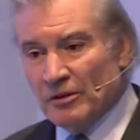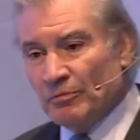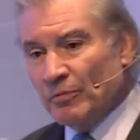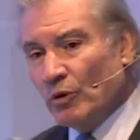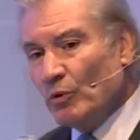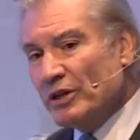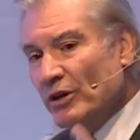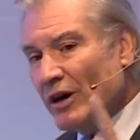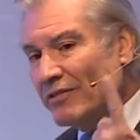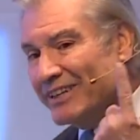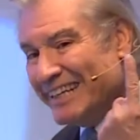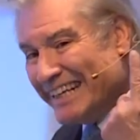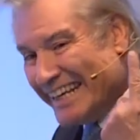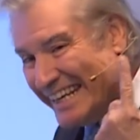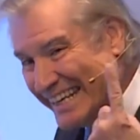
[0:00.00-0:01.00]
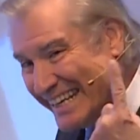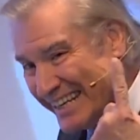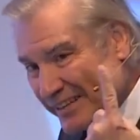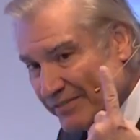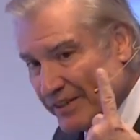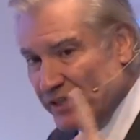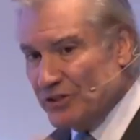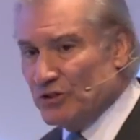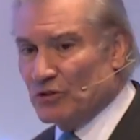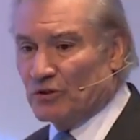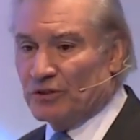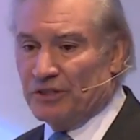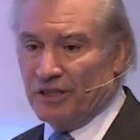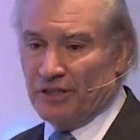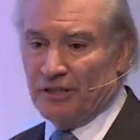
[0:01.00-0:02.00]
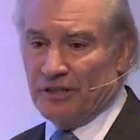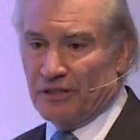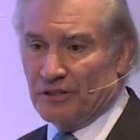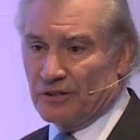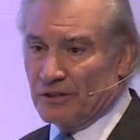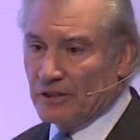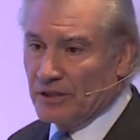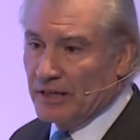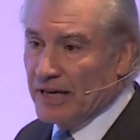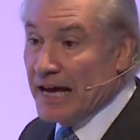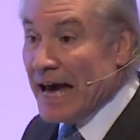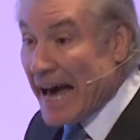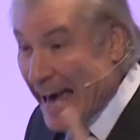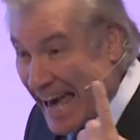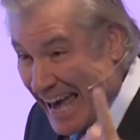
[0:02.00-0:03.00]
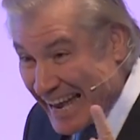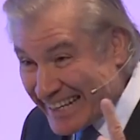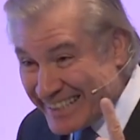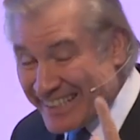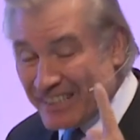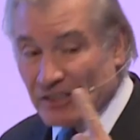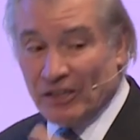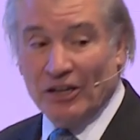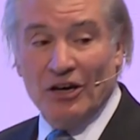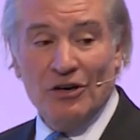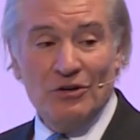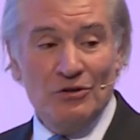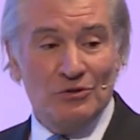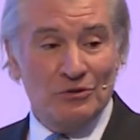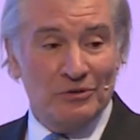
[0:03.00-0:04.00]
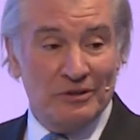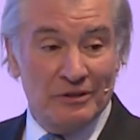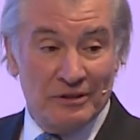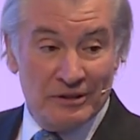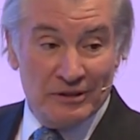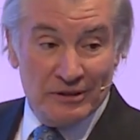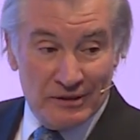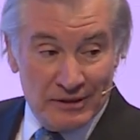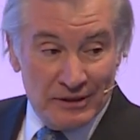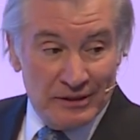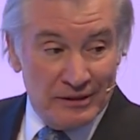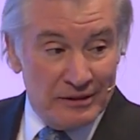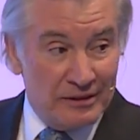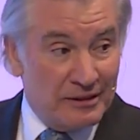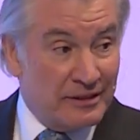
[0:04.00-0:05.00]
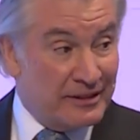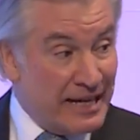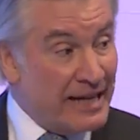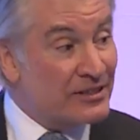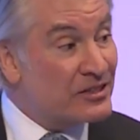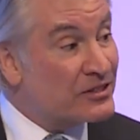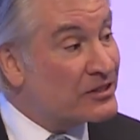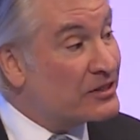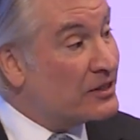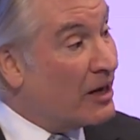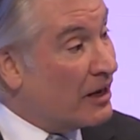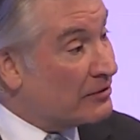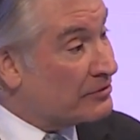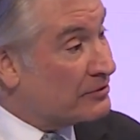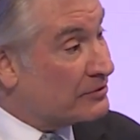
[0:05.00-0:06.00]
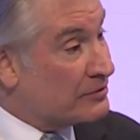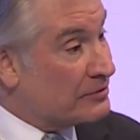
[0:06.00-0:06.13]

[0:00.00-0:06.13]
But when you have an individual terrorist, acting alone, that's tough.